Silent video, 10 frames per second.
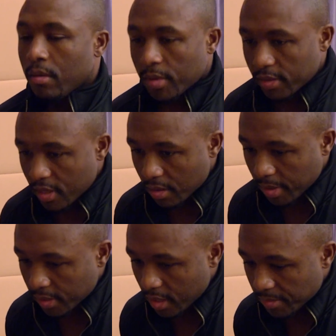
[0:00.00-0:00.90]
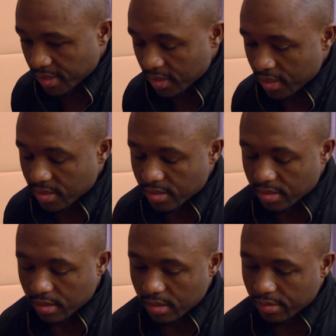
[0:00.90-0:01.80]
But the thing about that, I'm going to say this
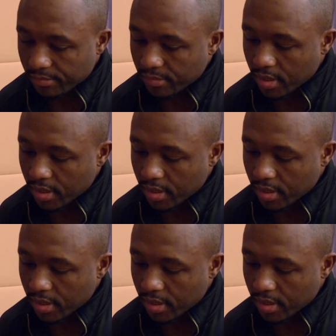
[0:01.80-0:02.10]
is. Uh,